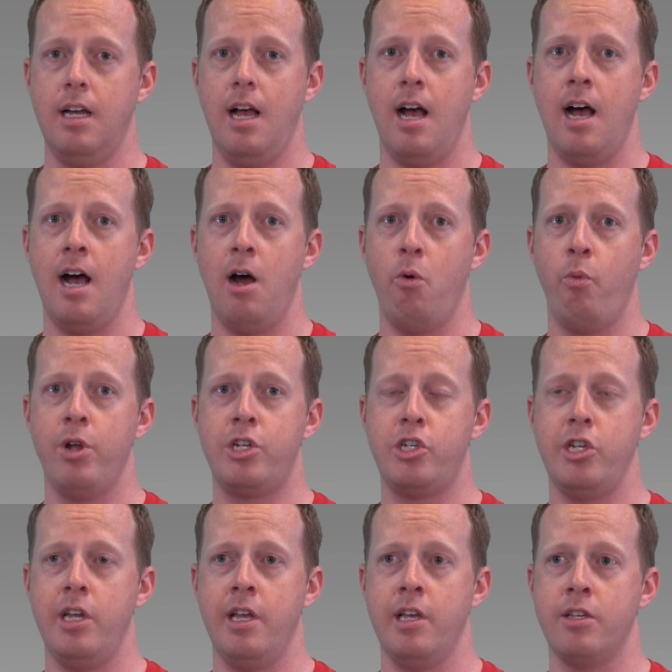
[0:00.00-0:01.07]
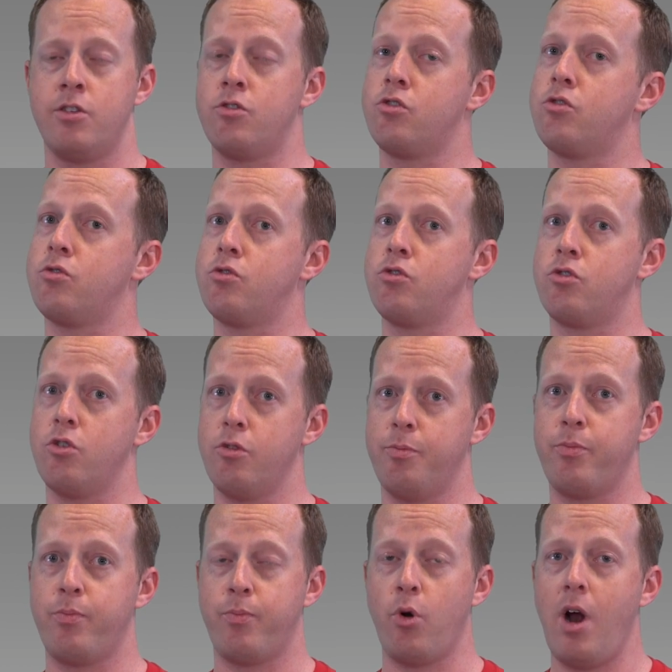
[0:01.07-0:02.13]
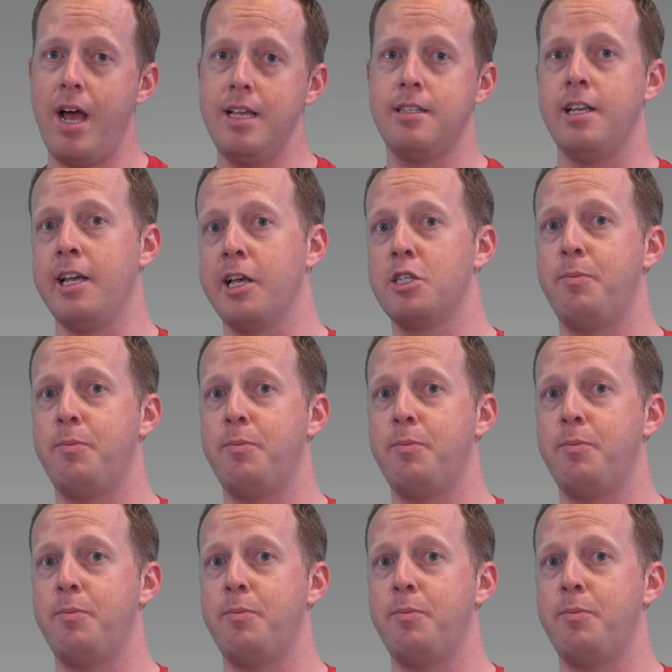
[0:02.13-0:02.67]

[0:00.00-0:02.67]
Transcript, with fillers: uh, which is surprising,